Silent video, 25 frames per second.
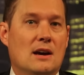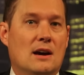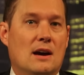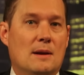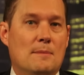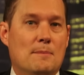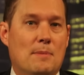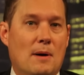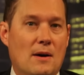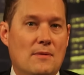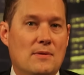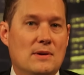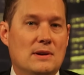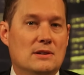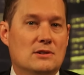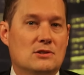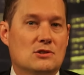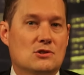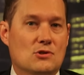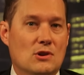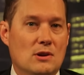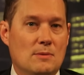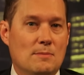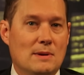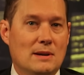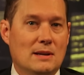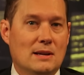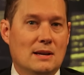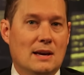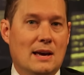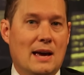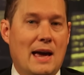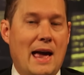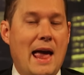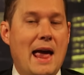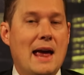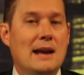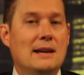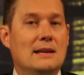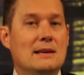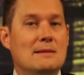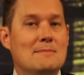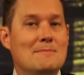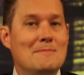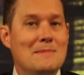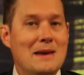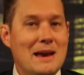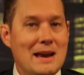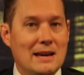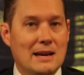and puffiness treatment and
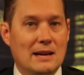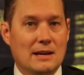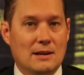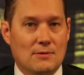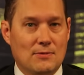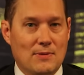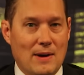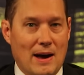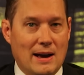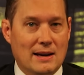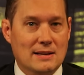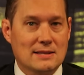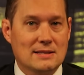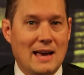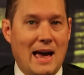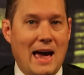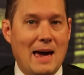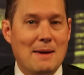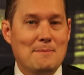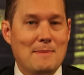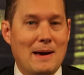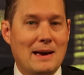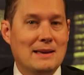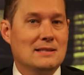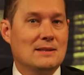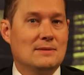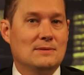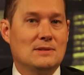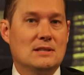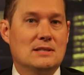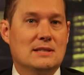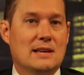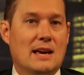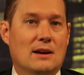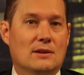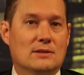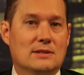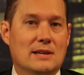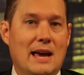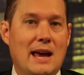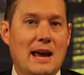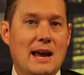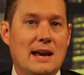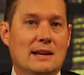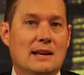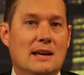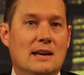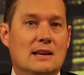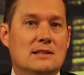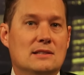immediate effects at massive discounts,
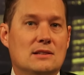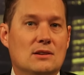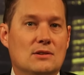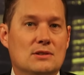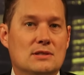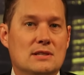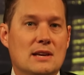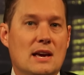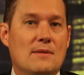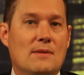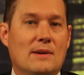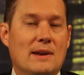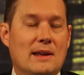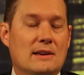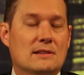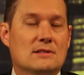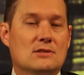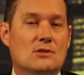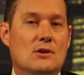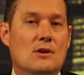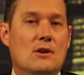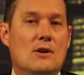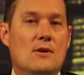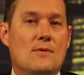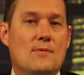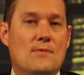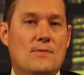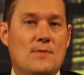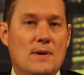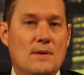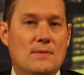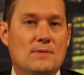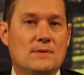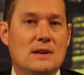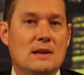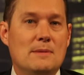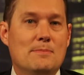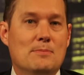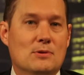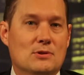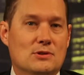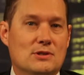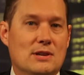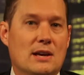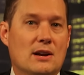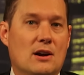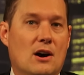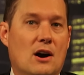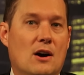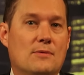and still save an extra
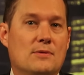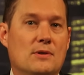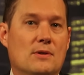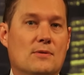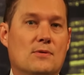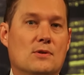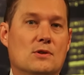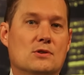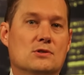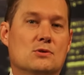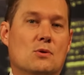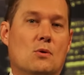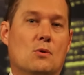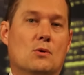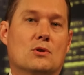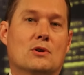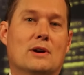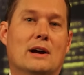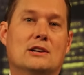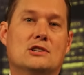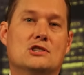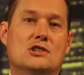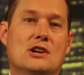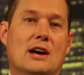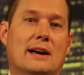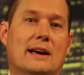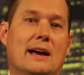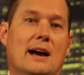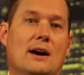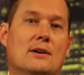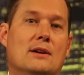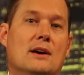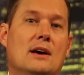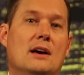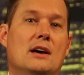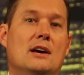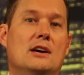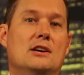50% off your first order at checkout.